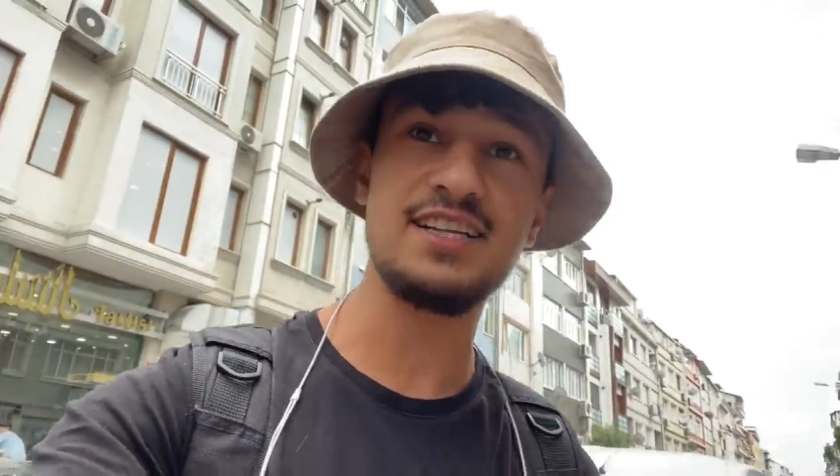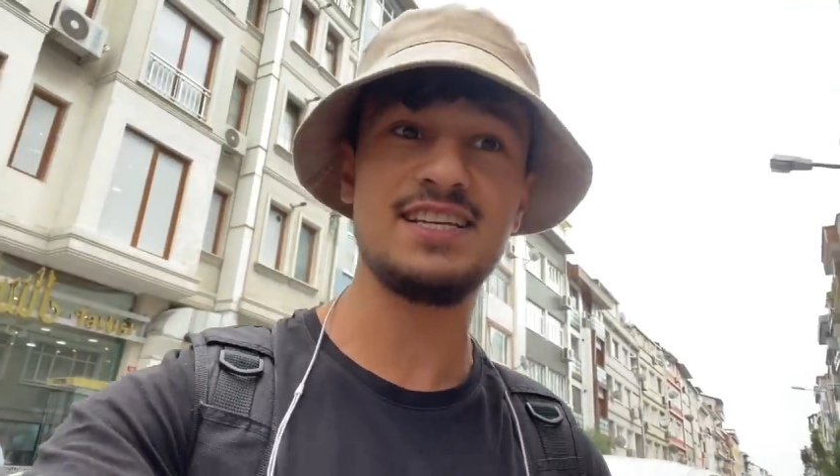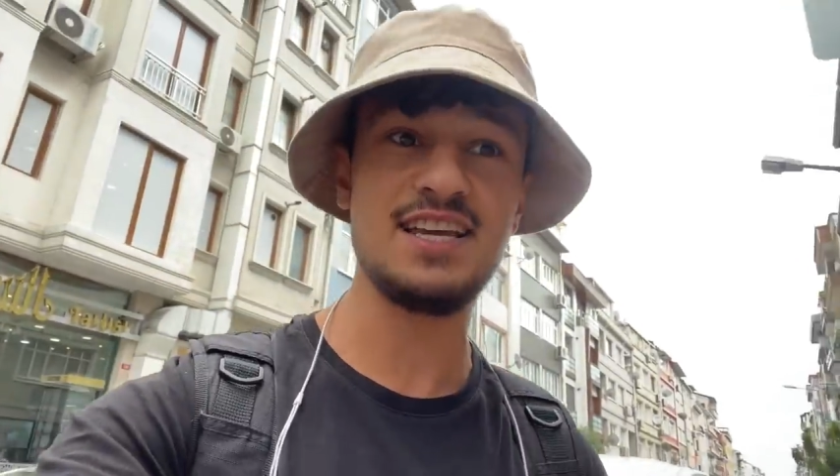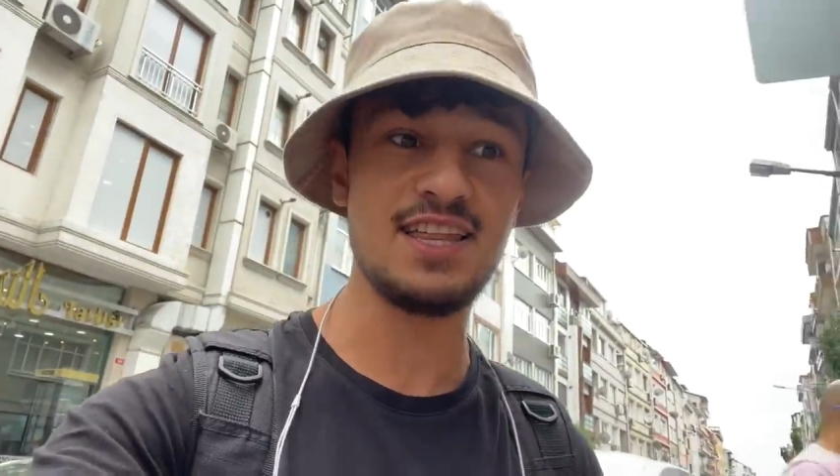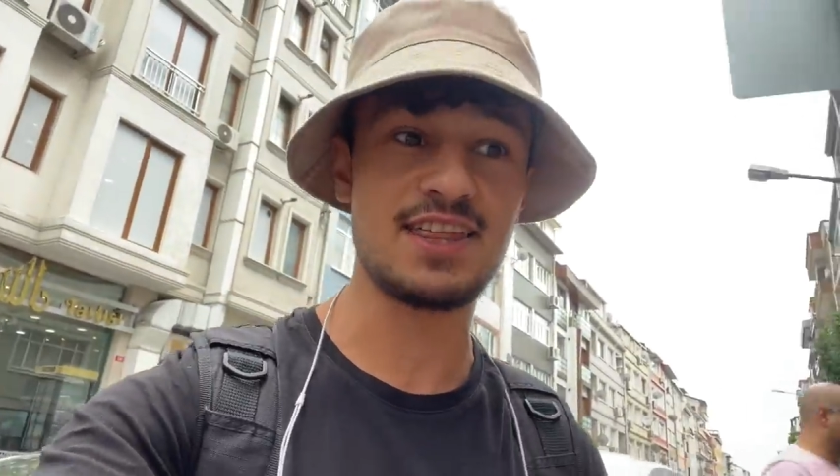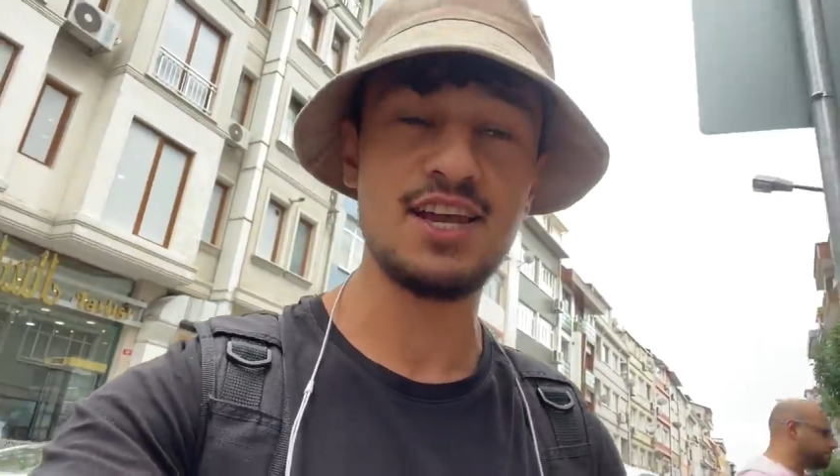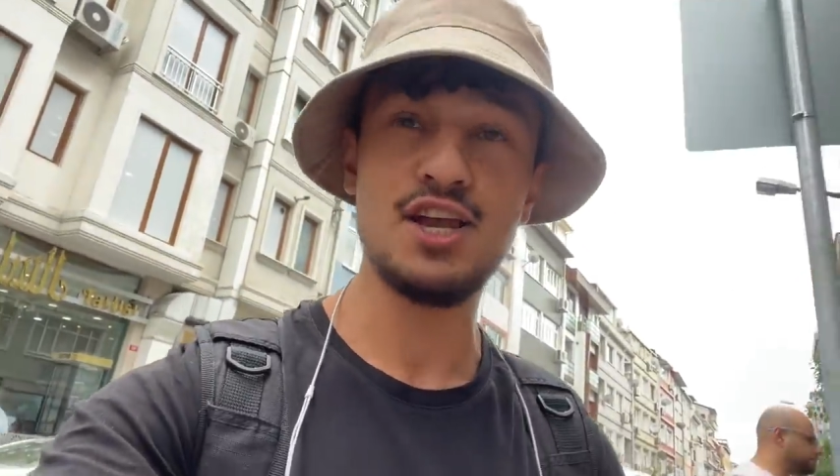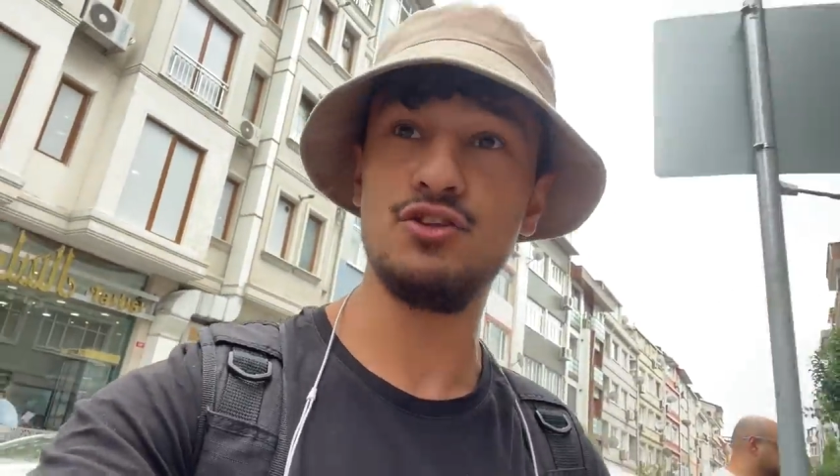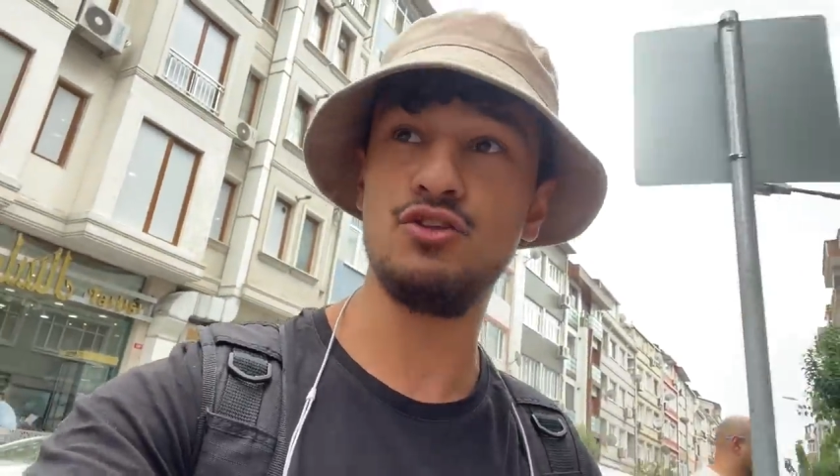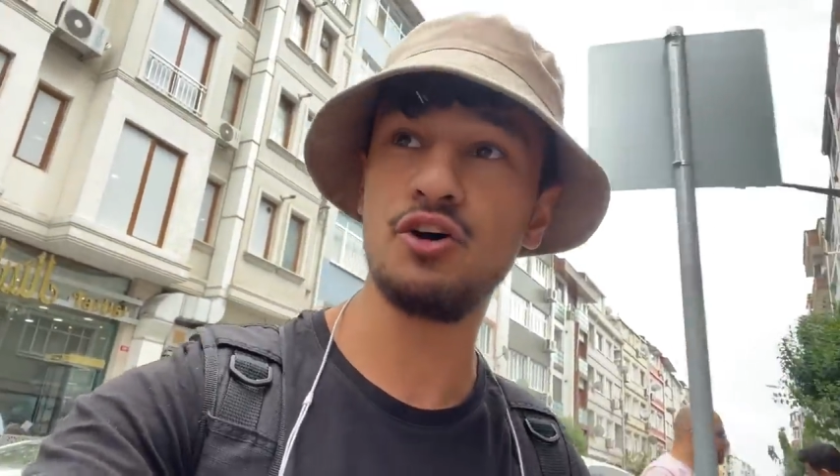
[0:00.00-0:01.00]
teeth
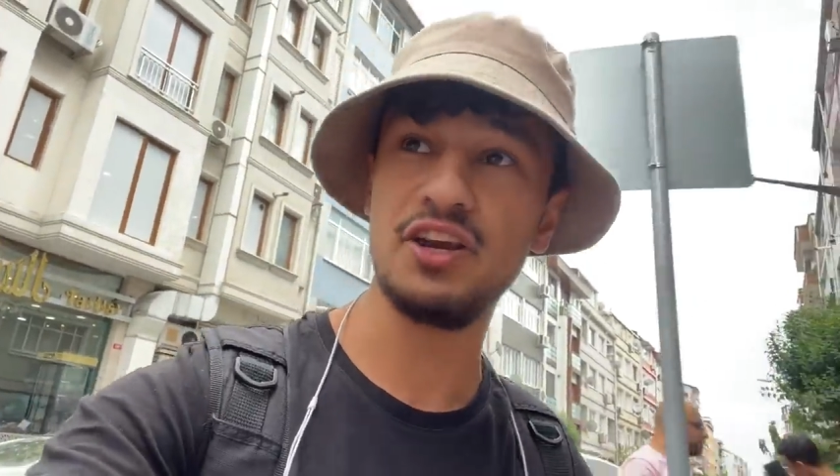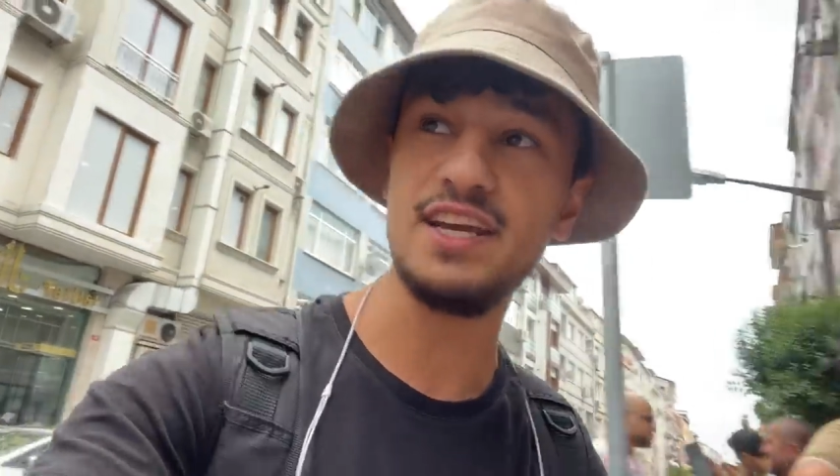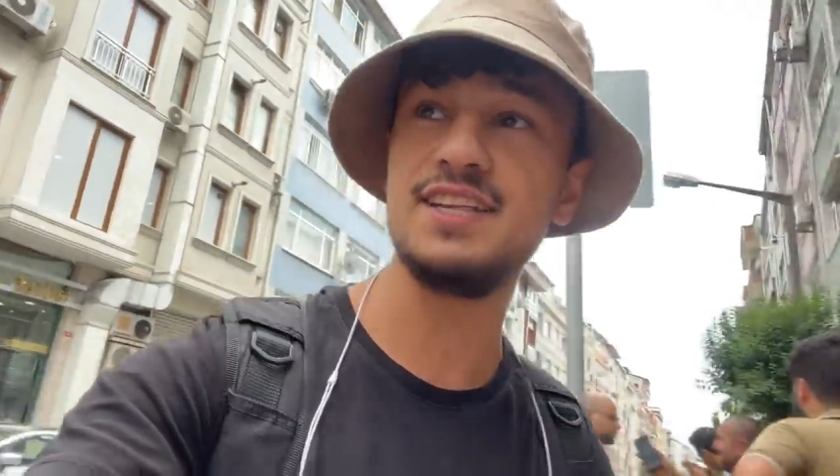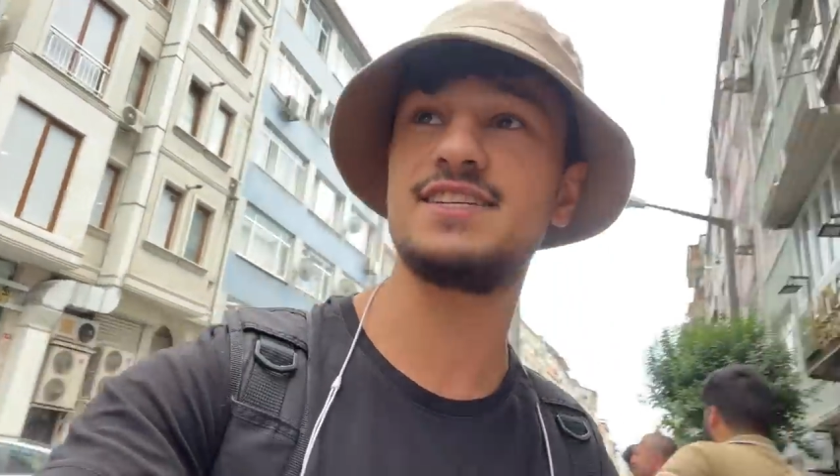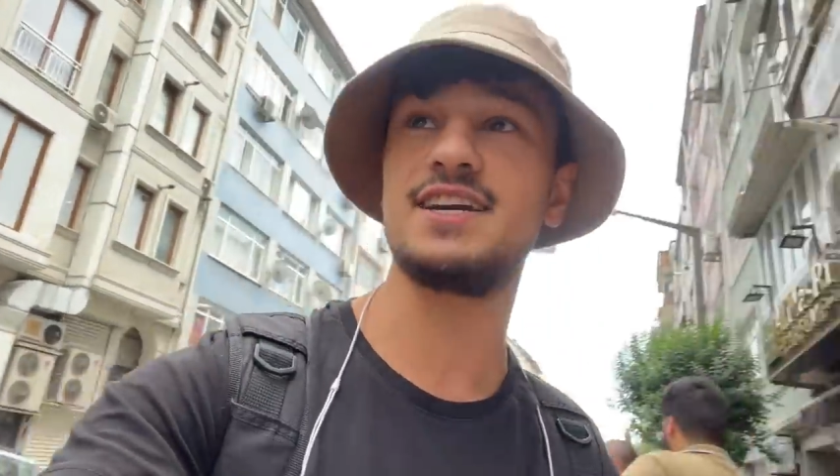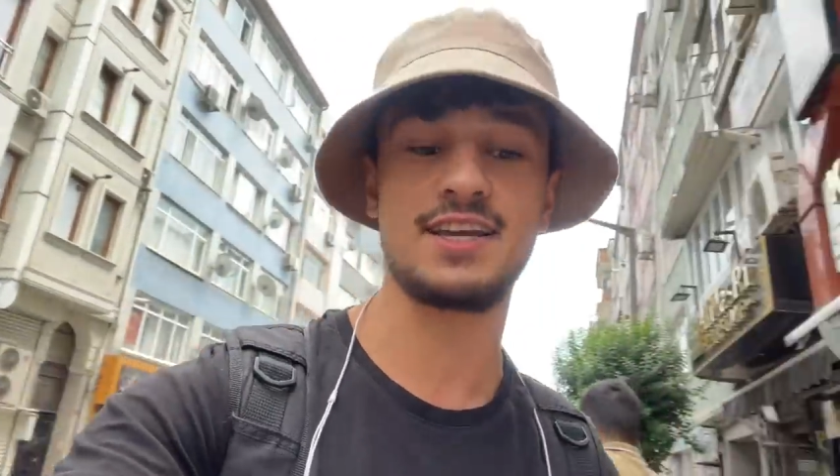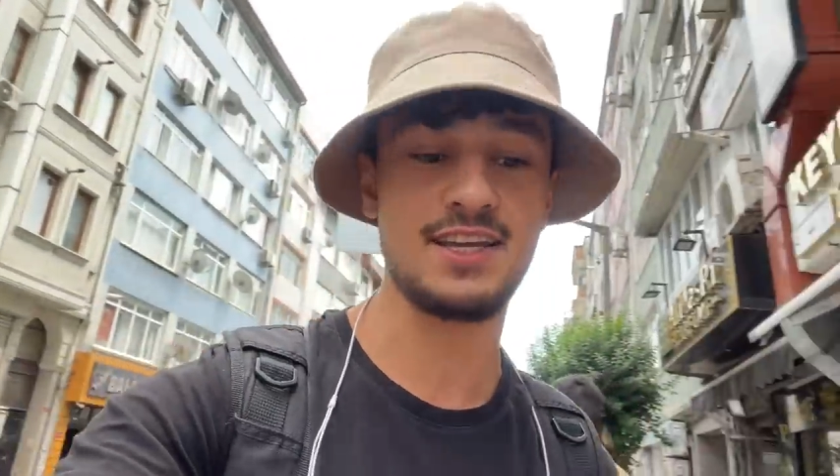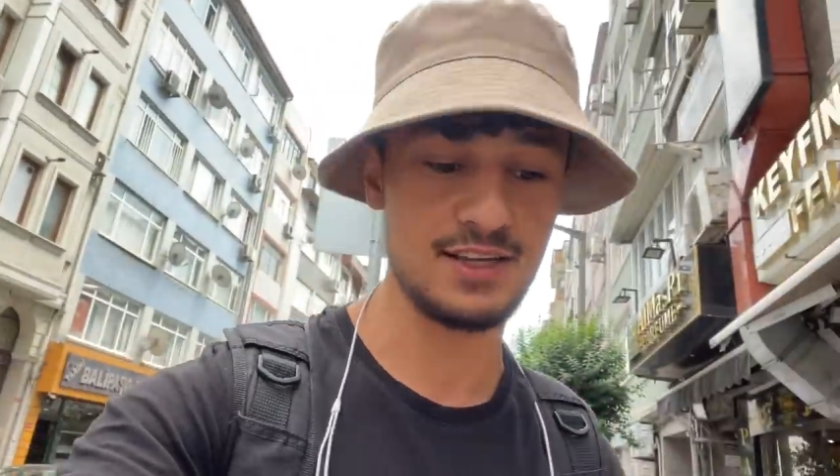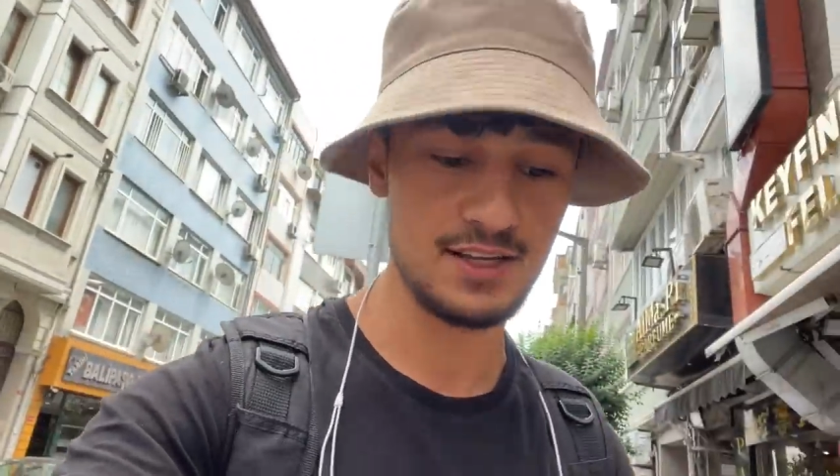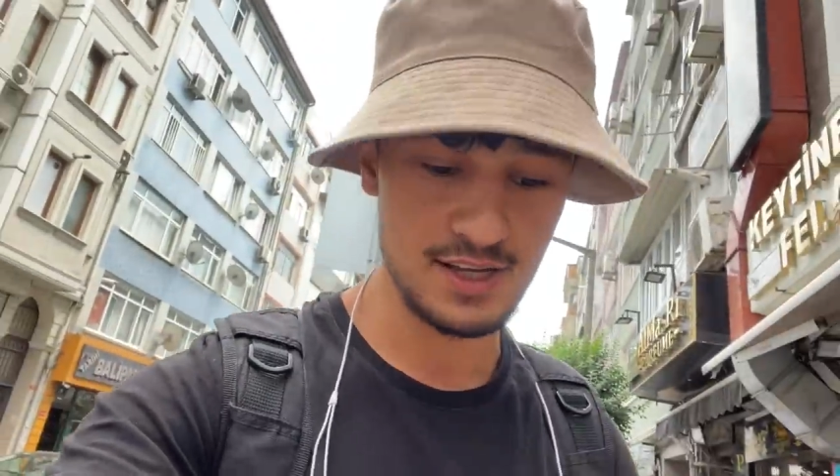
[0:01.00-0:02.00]
done in Turkey,